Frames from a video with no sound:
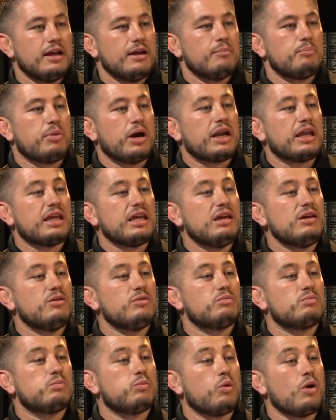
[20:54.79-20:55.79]
But
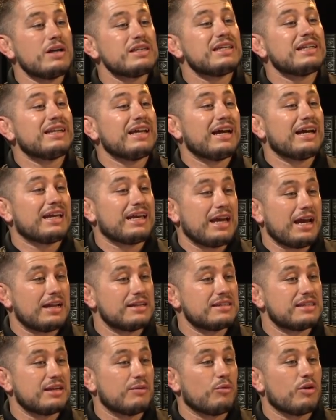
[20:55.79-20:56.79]
he wasn't
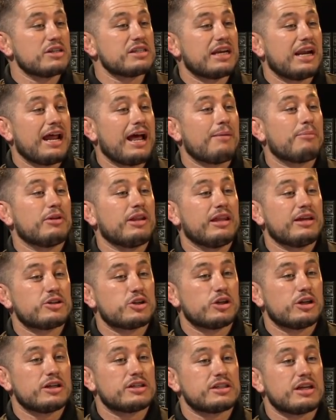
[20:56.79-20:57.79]
against and wasn't an
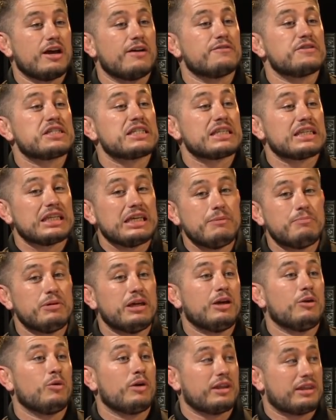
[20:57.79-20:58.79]
abolitionist of
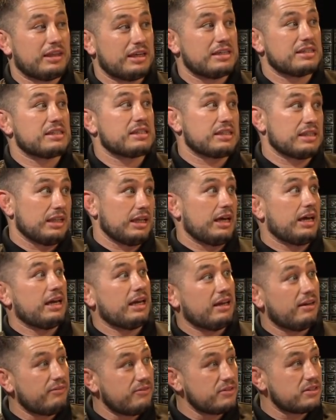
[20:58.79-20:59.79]
sleeping with his
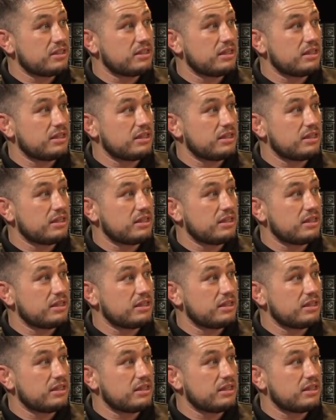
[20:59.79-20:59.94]
slaves.